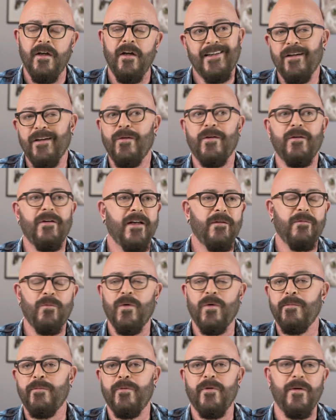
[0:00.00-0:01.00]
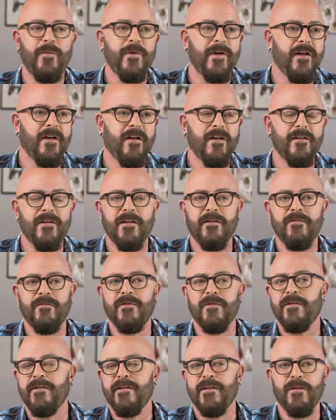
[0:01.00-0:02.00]
You know, and at one point we called it,
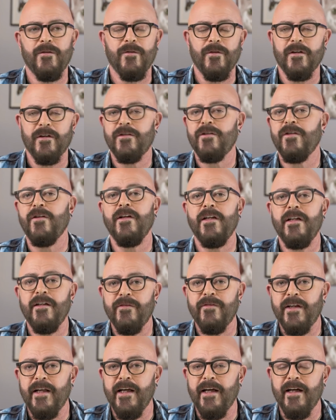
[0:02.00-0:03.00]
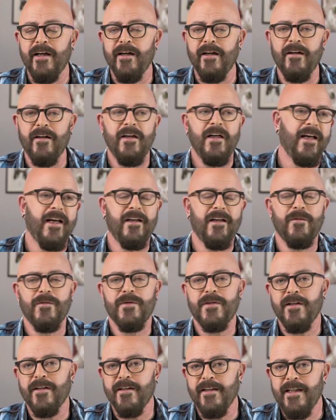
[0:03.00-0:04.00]
you know, alternative care, and it
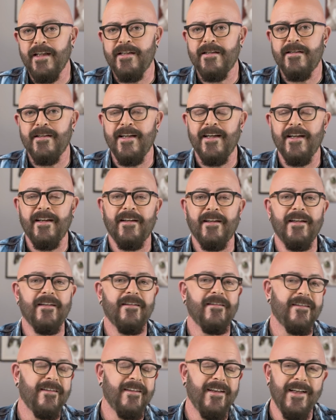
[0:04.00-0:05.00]
was holistic and